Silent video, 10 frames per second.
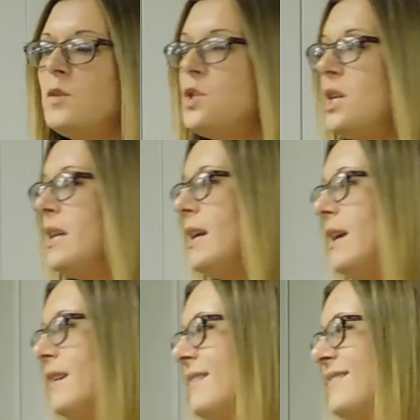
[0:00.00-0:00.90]

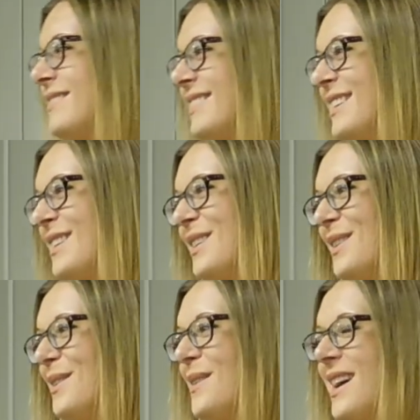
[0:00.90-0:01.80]
Jeannie,
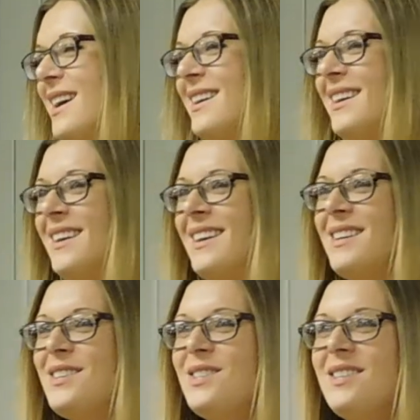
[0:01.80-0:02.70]
who
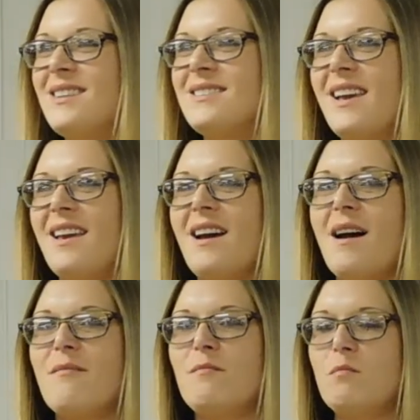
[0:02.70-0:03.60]
she does like
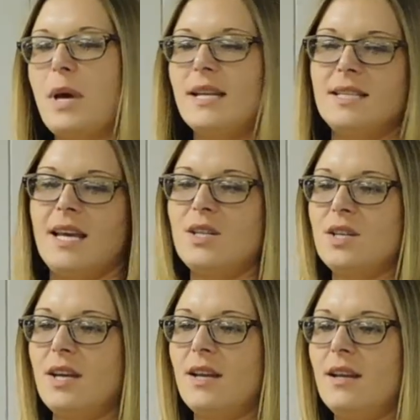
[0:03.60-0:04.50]

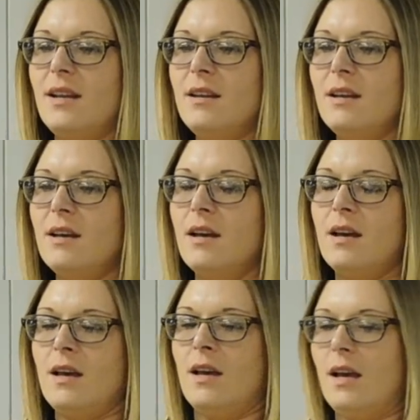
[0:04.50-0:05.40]
meditation
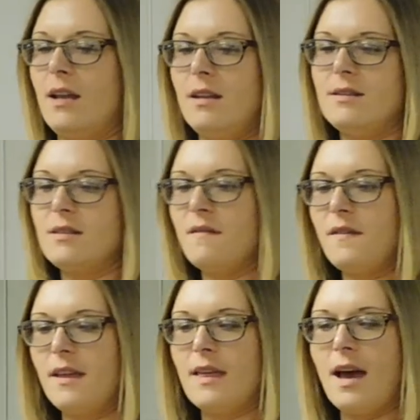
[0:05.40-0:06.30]
and stuff
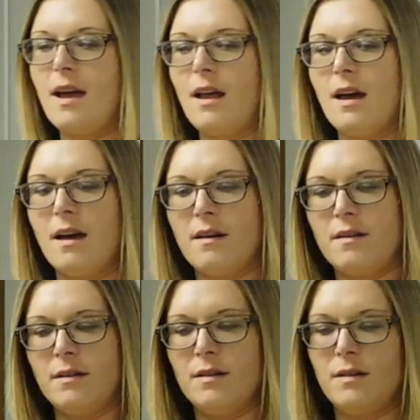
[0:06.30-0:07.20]
like that.
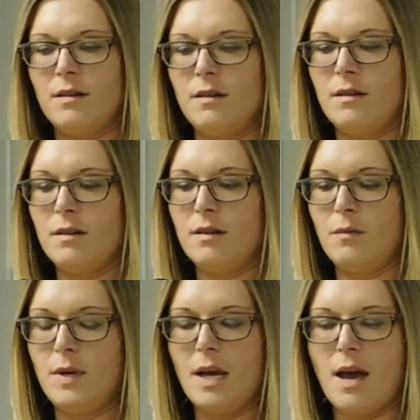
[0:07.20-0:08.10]

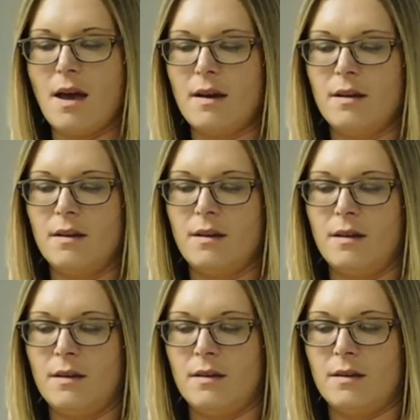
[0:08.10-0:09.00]
We I'm
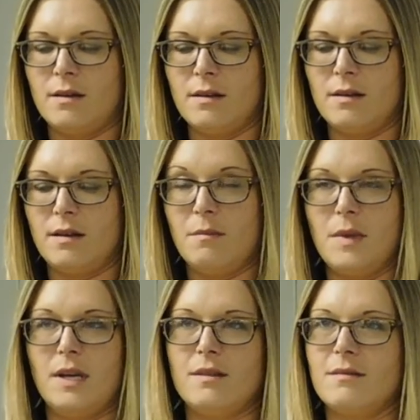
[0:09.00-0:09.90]

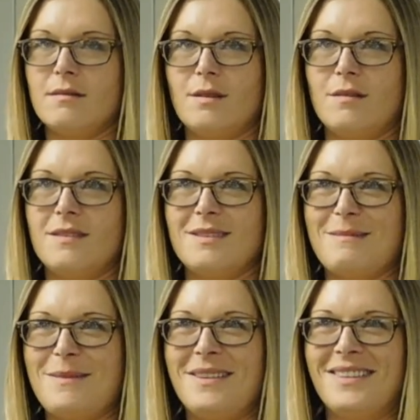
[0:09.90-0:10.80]
like nervous.
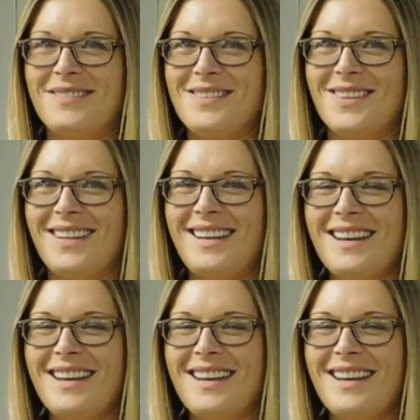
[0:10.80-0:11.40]
Sorry.